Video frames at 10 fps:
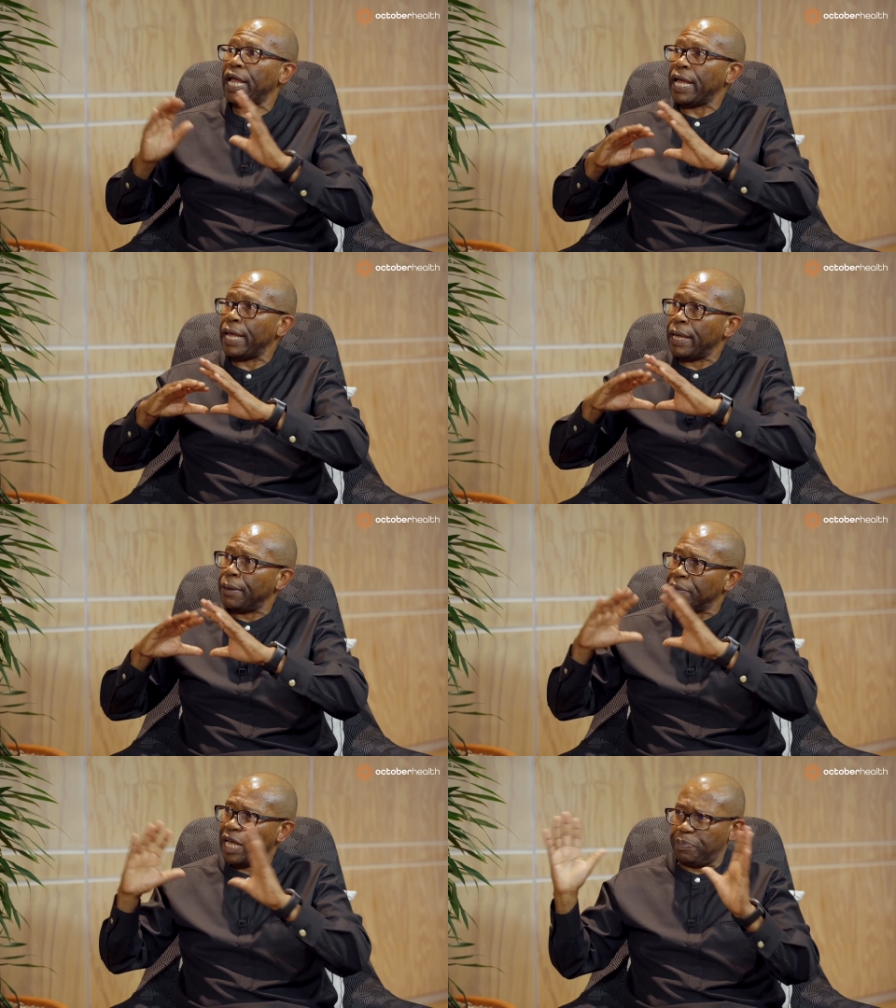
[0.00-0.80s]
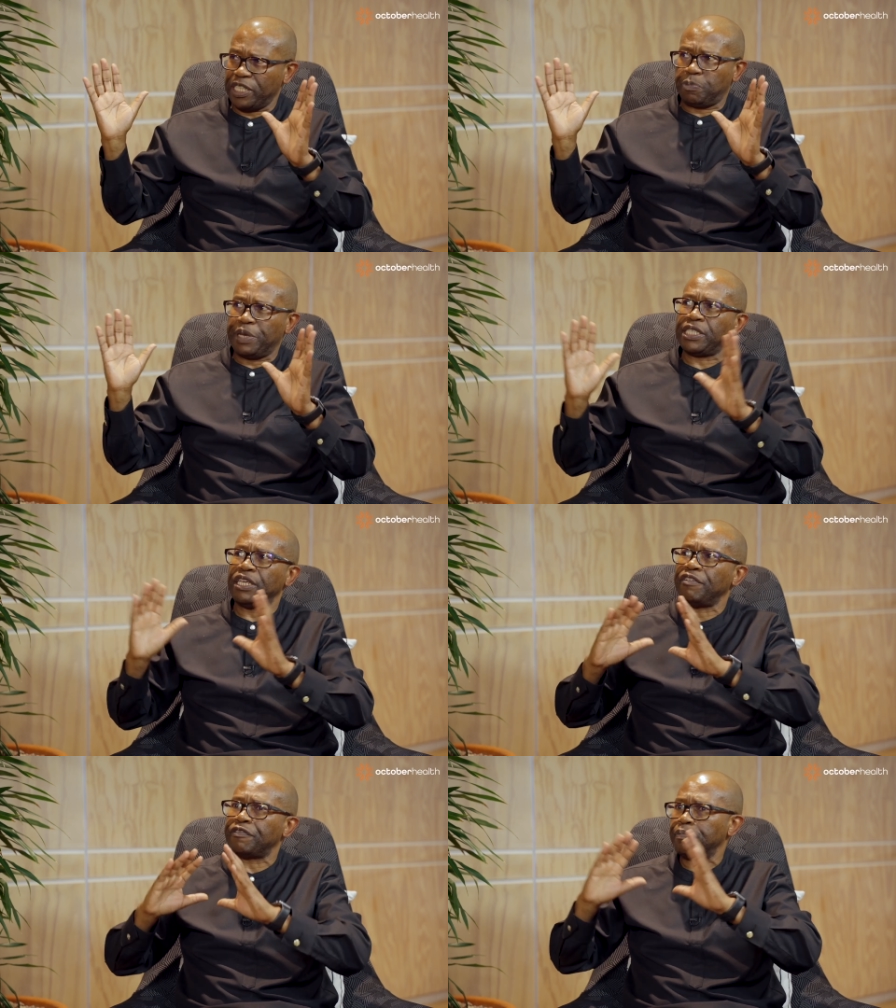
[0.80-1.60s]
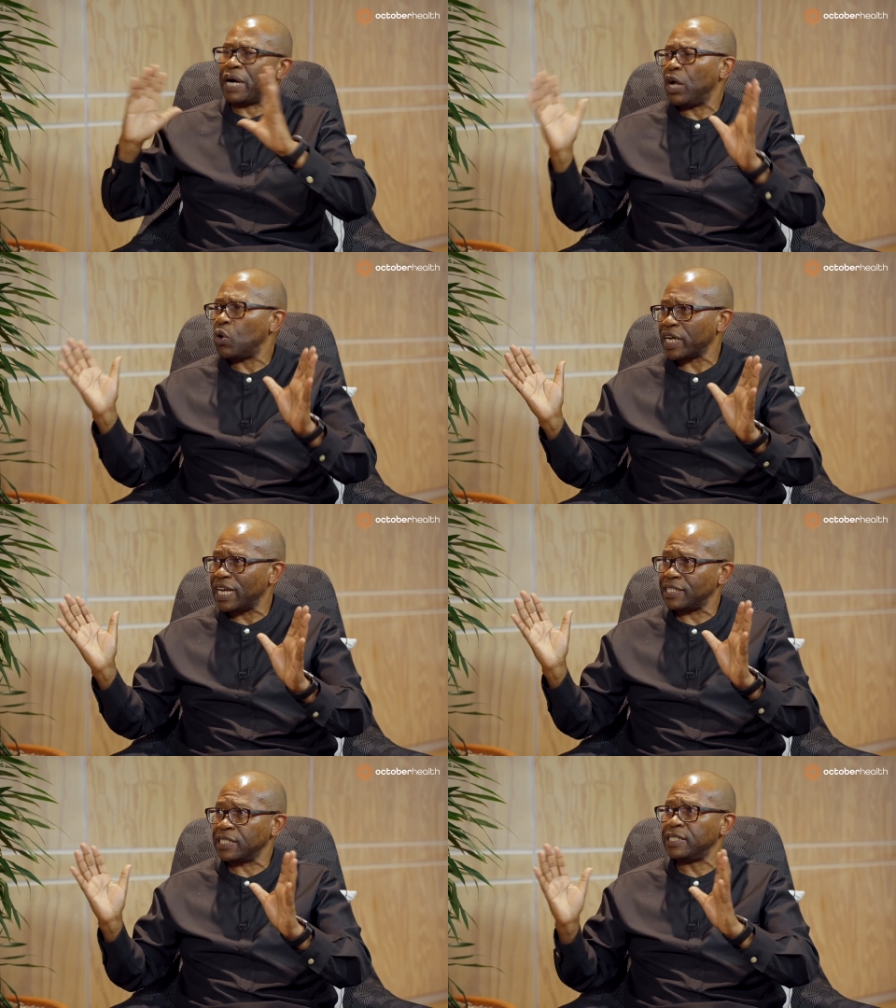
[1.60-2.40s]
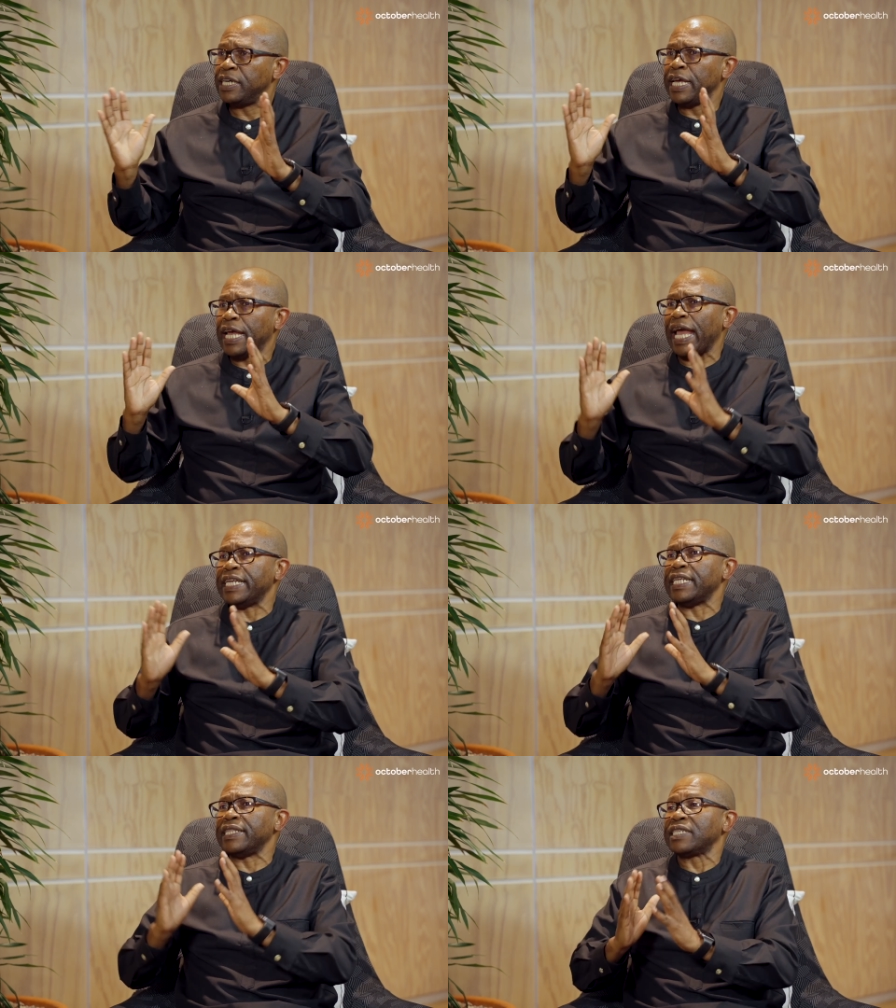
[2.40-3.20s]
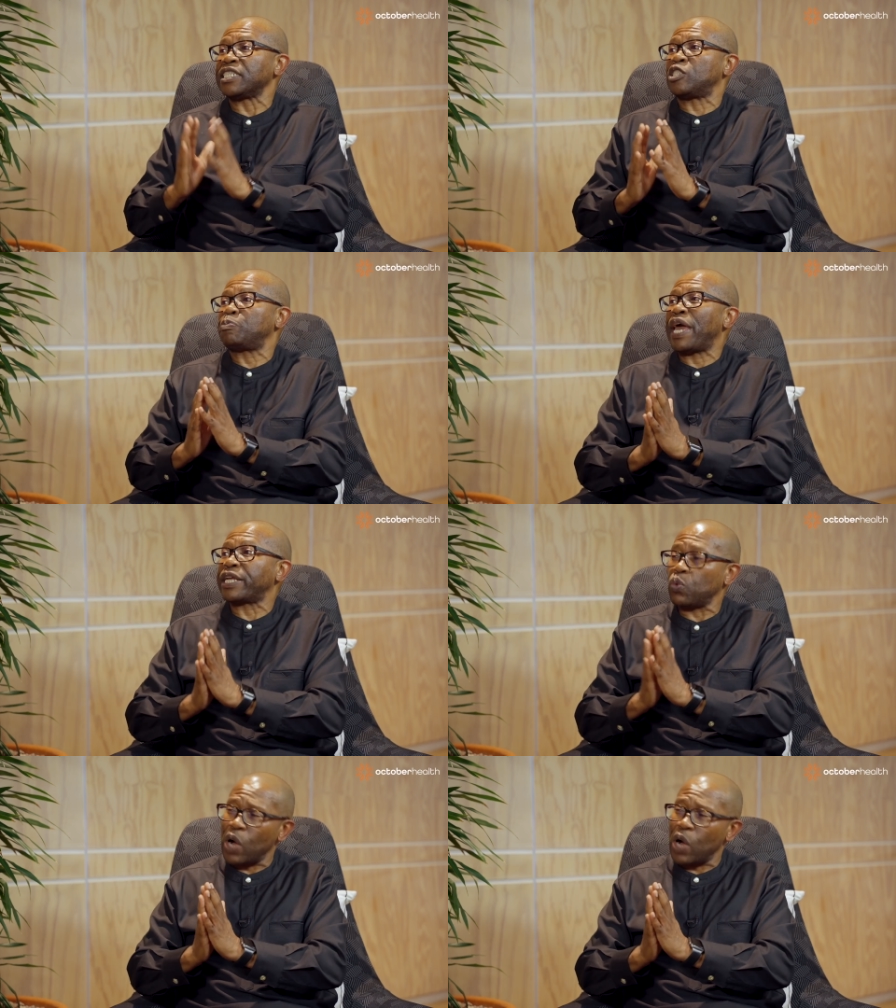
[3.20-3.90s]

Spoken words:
my perspective, my horizon, and in that respect,